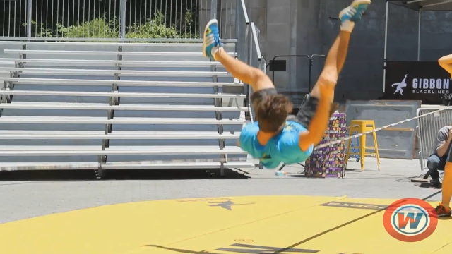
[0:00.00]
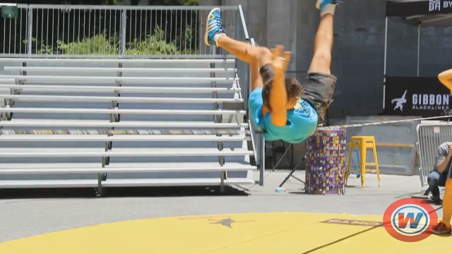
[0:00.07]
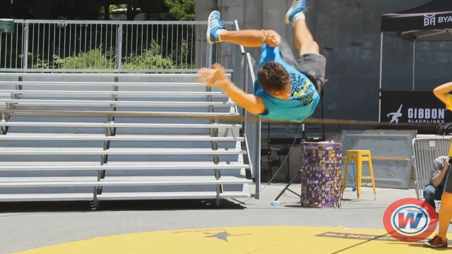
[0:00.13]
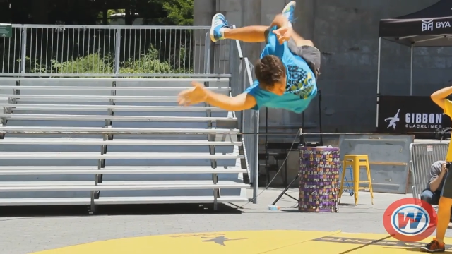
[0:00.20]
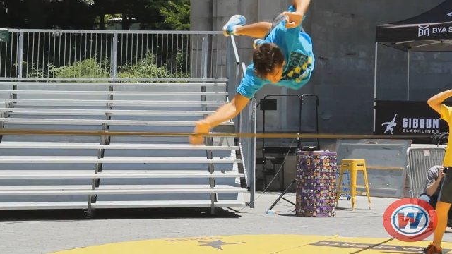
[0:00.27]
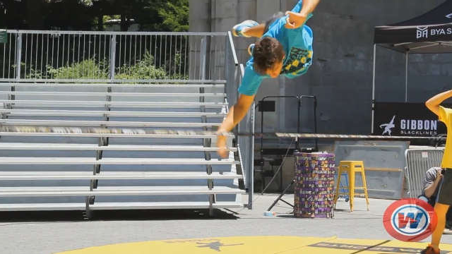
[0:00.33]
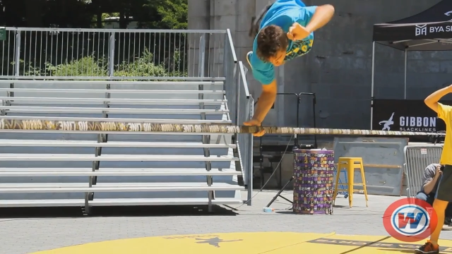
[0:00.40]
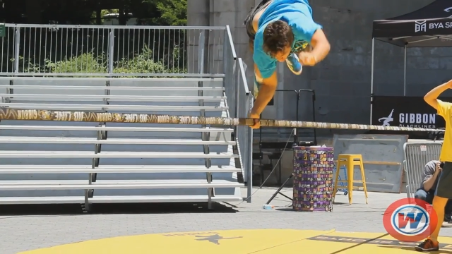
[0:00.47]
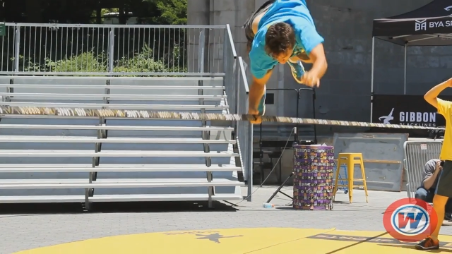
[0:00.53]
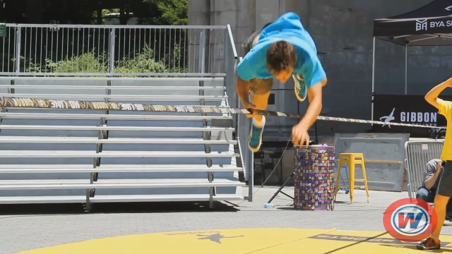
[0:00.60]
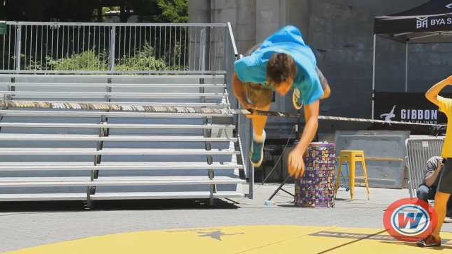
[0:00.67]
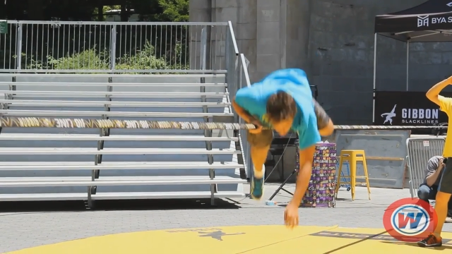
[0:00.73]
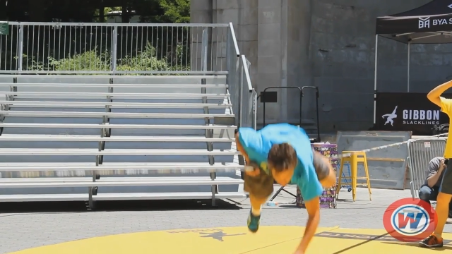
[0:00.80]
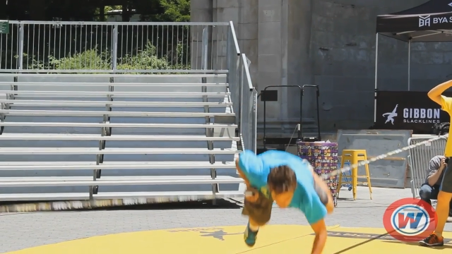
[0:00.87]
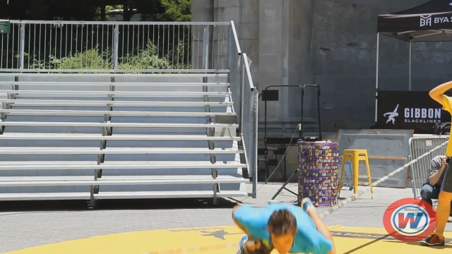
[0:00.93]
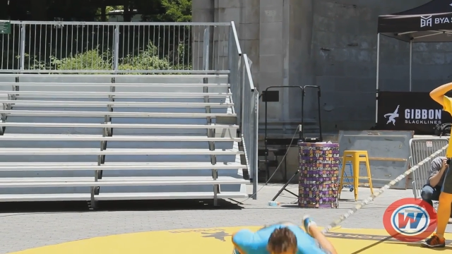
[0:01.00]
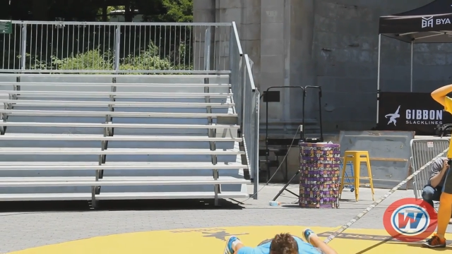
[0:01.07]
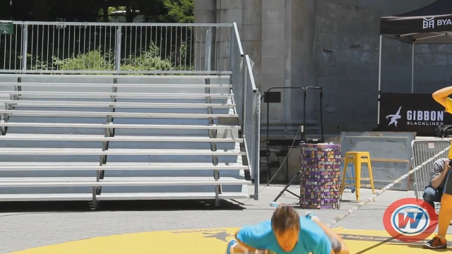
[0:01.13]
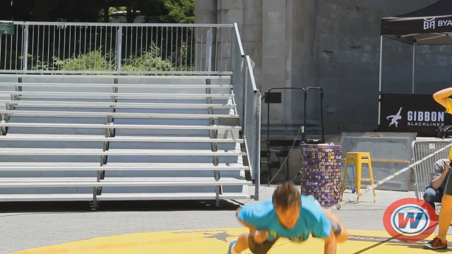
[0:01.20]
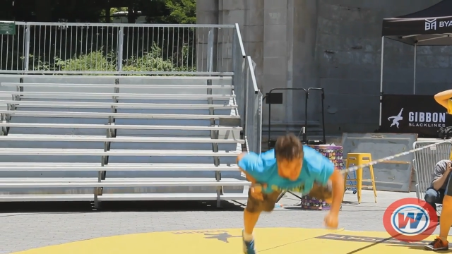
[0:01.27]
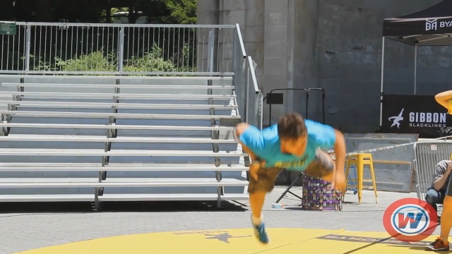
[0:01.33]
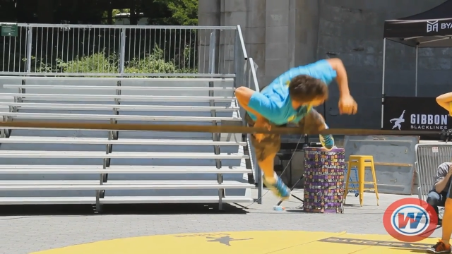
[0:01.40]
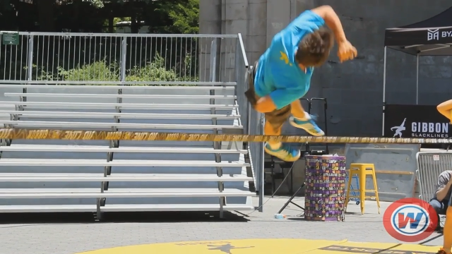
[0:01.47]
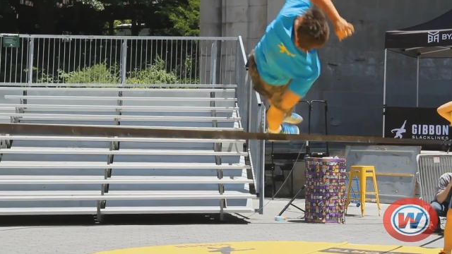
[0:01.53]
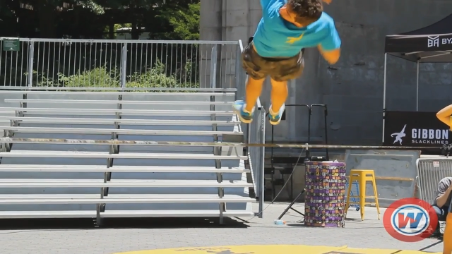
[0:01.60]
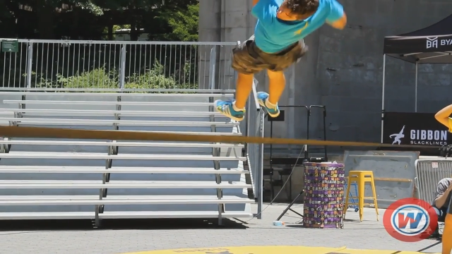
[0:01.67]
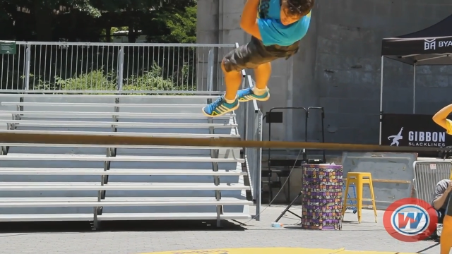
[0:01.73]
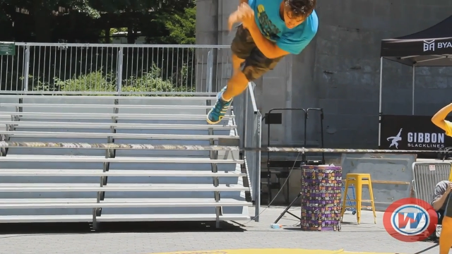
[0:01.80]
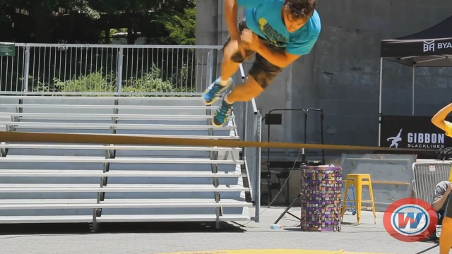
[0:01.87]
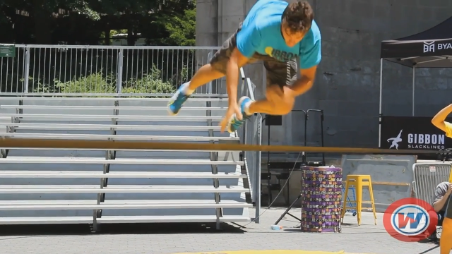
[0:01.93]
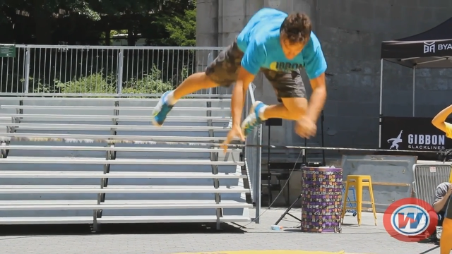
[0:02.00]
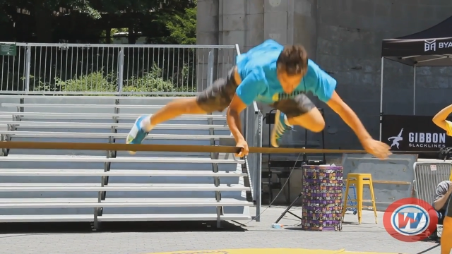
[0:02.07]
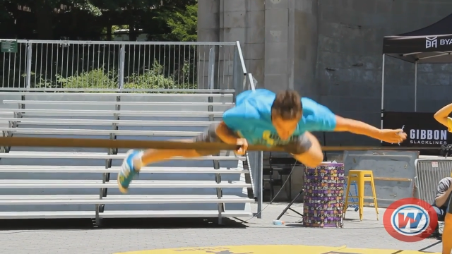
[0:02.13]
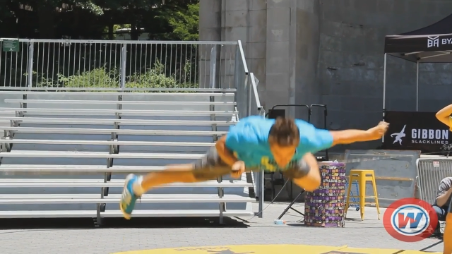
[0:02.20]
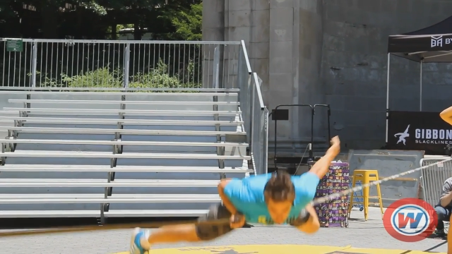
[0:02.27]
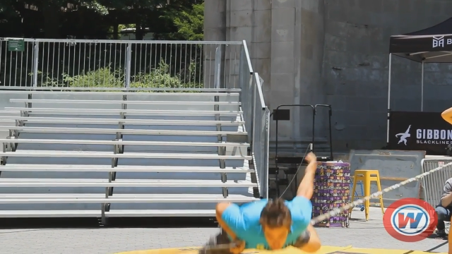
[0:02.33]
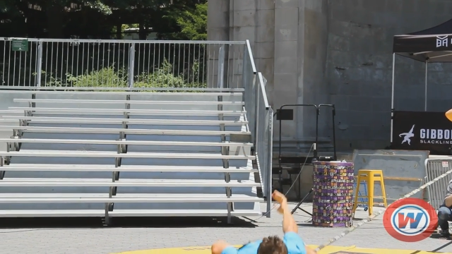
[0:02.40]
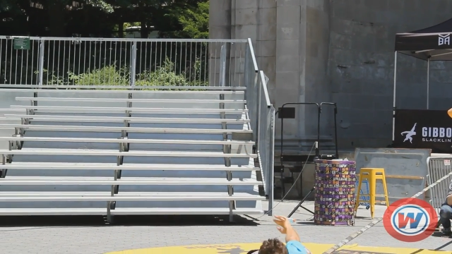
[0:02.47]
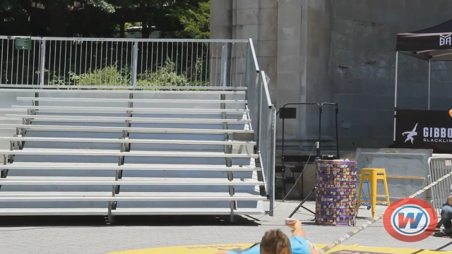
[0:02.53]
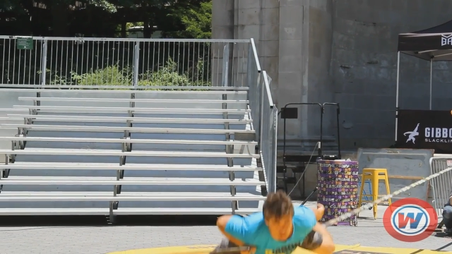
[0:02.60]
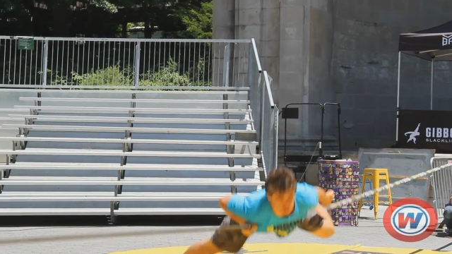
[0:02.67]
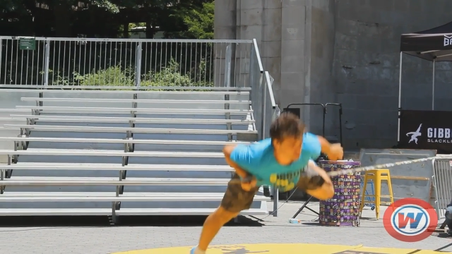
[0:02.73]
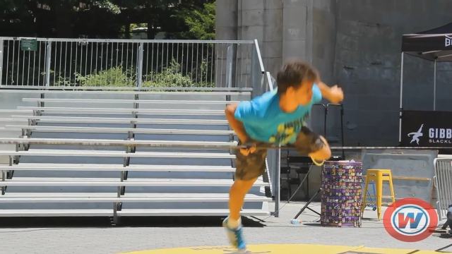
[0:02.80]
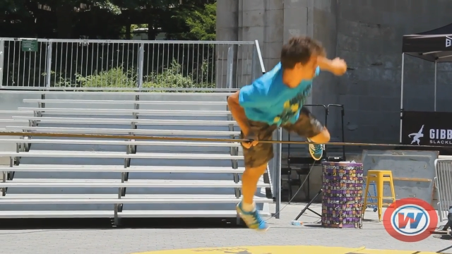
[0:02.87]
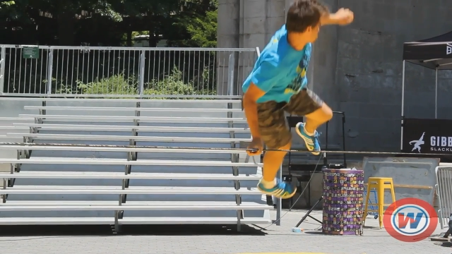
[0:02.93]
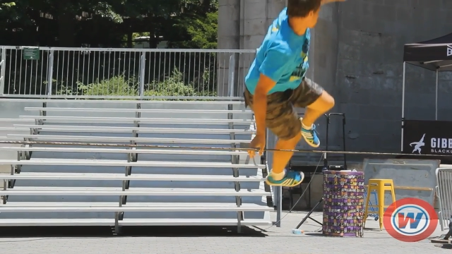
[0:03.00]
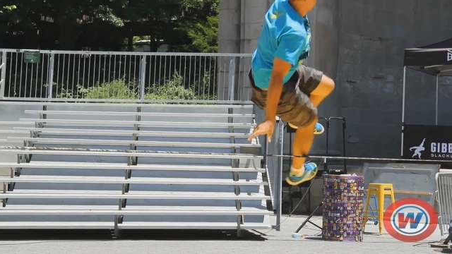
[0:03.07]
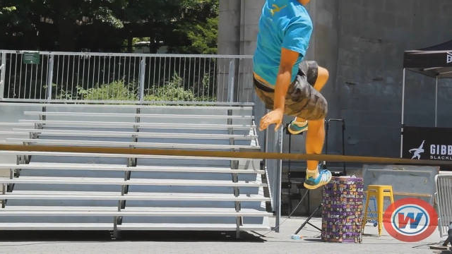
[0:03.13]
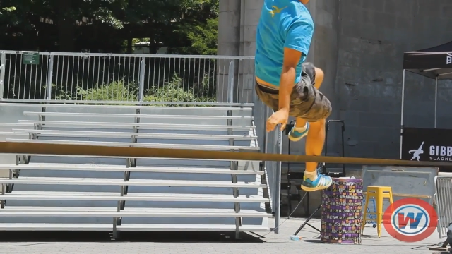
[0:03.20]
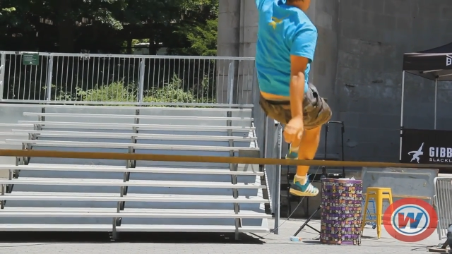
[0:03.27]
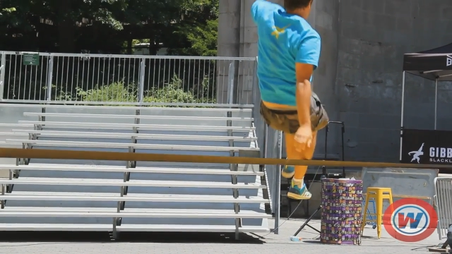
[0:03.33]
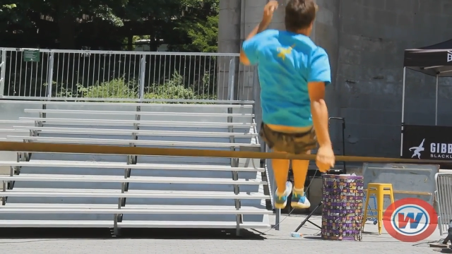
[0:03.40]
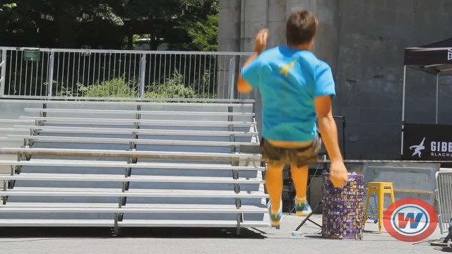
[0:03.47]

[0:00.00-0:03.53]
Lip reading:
(no speaker visible)